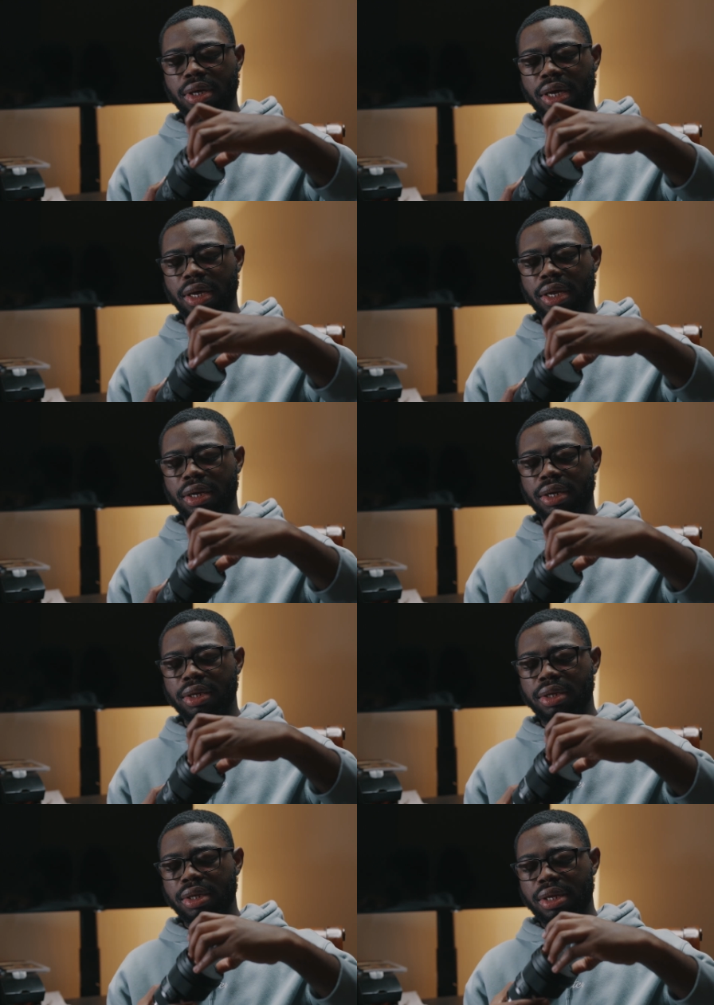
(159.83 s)
and
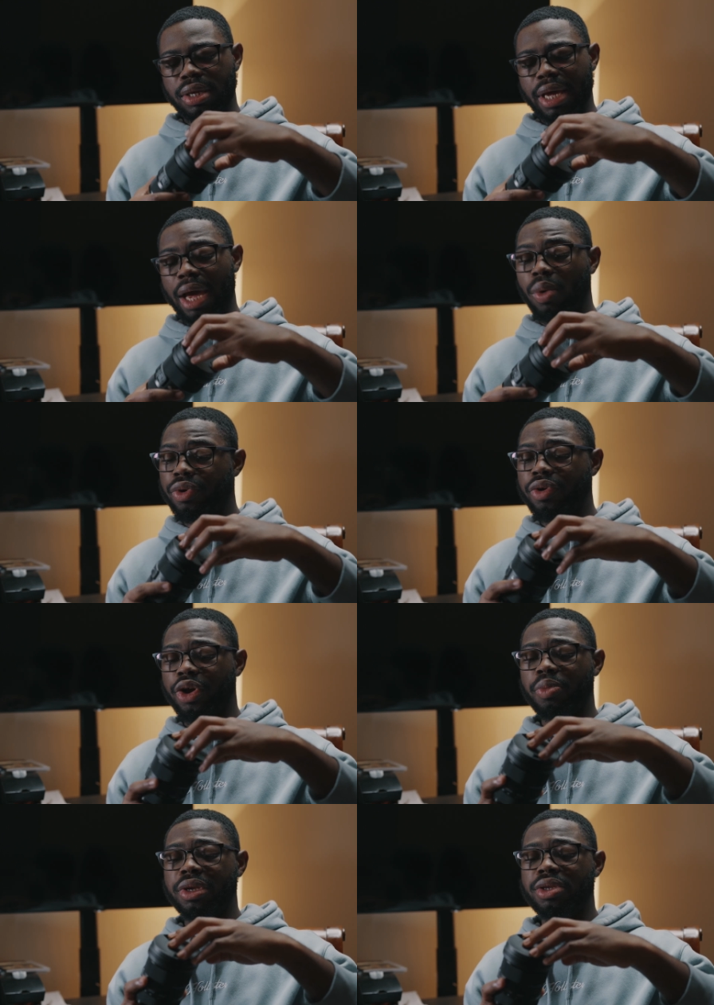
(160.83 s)
I would
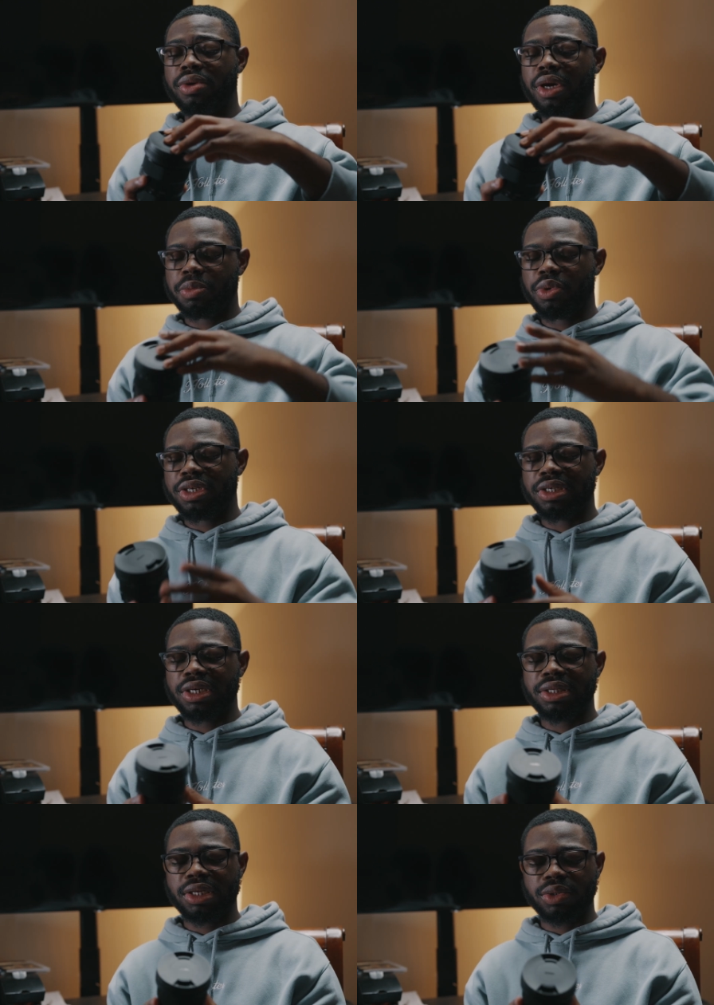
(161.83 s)
recommend you guys purchasing
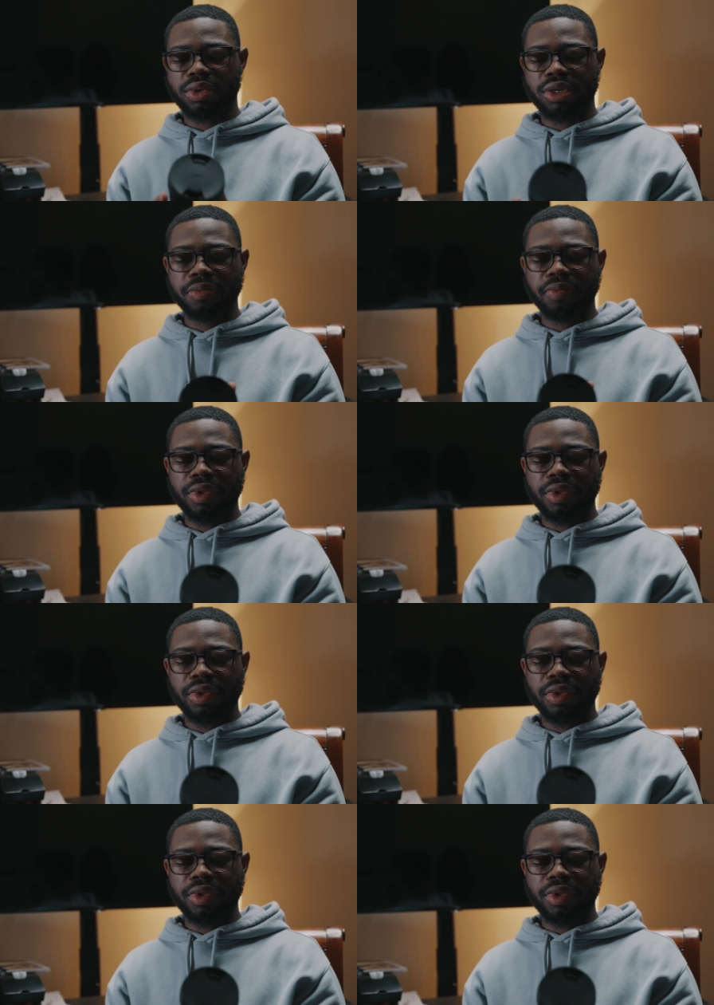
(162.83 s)
it as well,